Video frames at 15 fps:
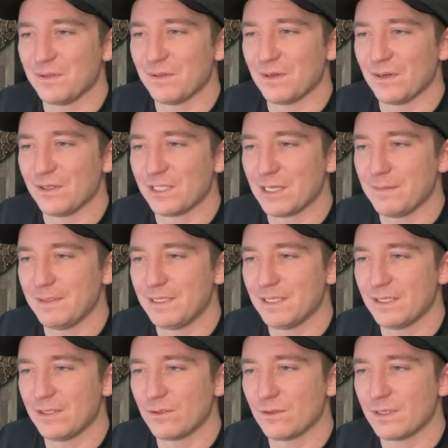Are you coming to the
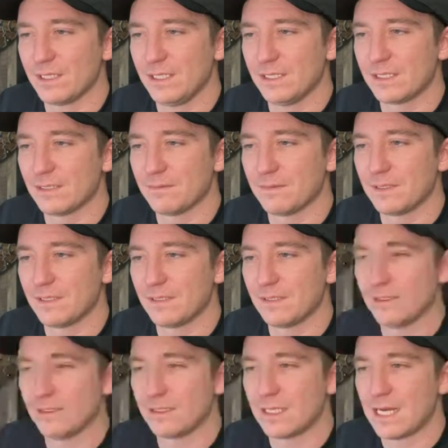Northeast
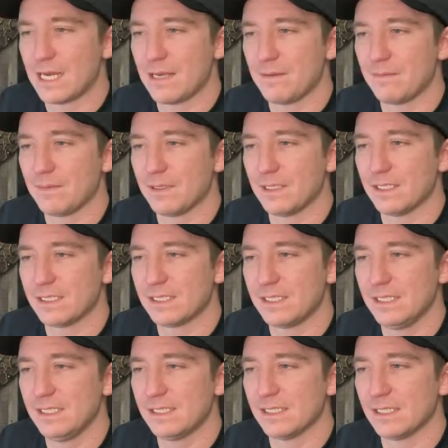sometime this
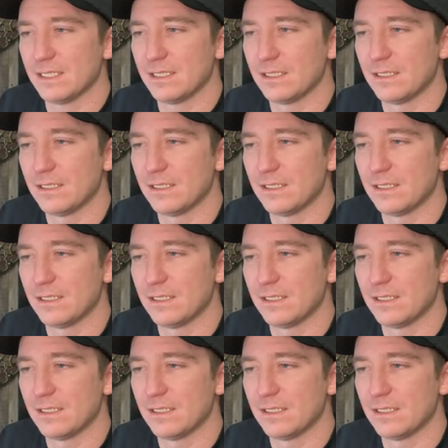season?